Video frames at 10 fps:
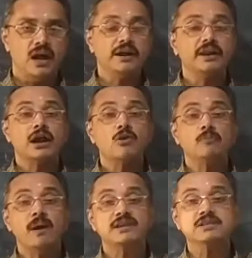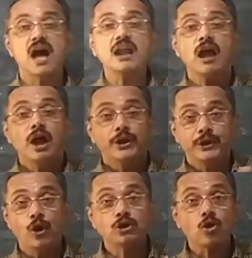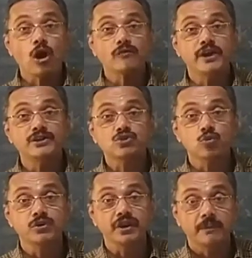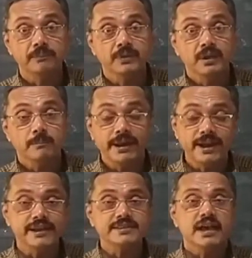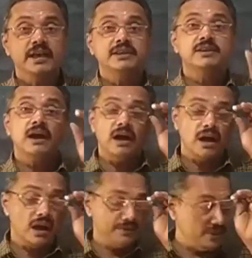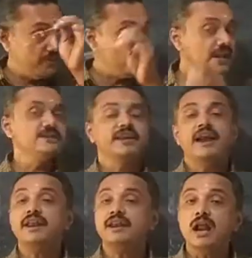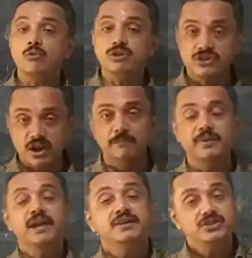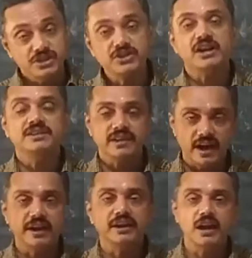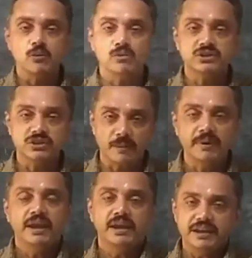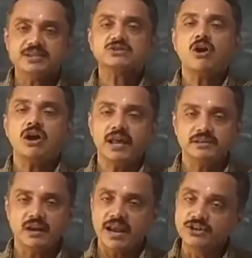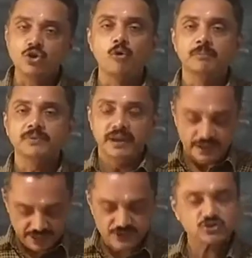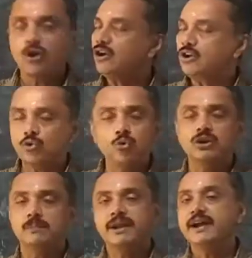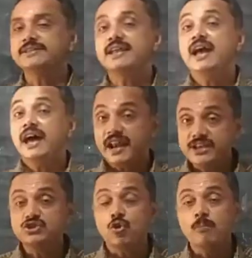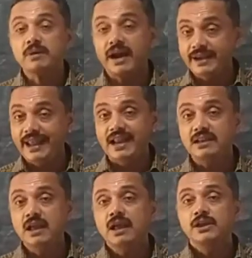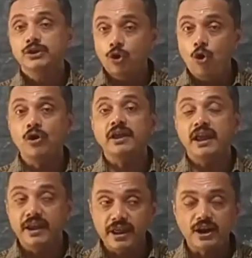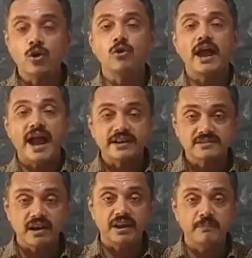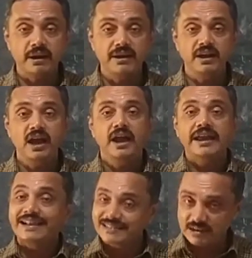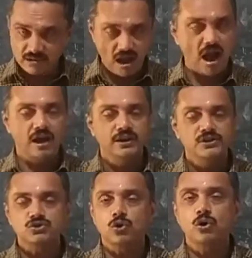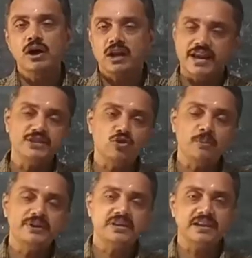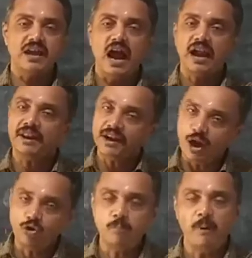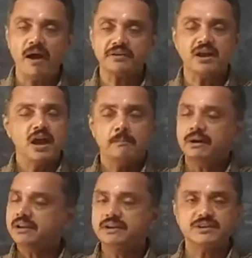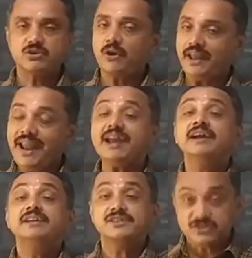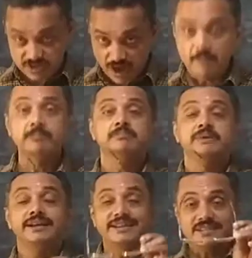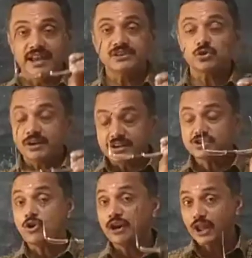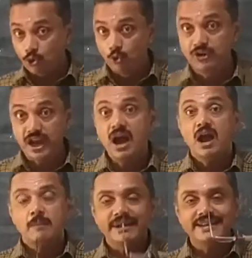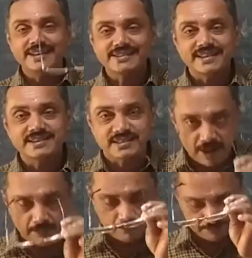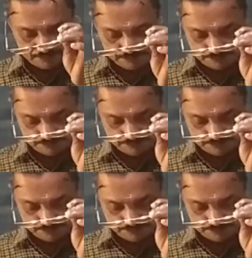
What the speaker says: Underground parts are not always root. Because ginger is an underground stem. Ginger is an underground stem. It is called as rhizome. It is not root because rhizome contain node, internode, axillary bud, etc. So rhizome is an underground part, but it is not a stem. It is not a root, but it is a stem.